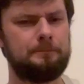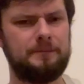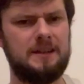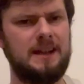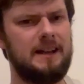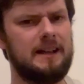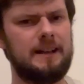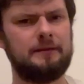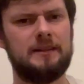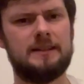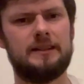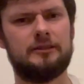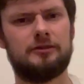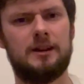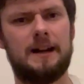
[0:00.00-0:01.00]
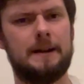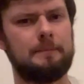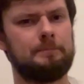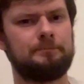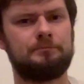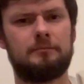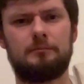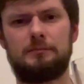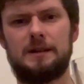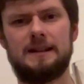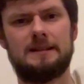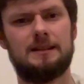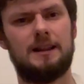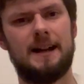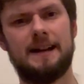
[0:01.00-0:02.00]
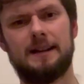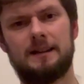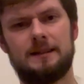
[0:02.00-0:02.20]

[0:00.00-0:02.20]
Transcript: Yeah, give this a try. Please like,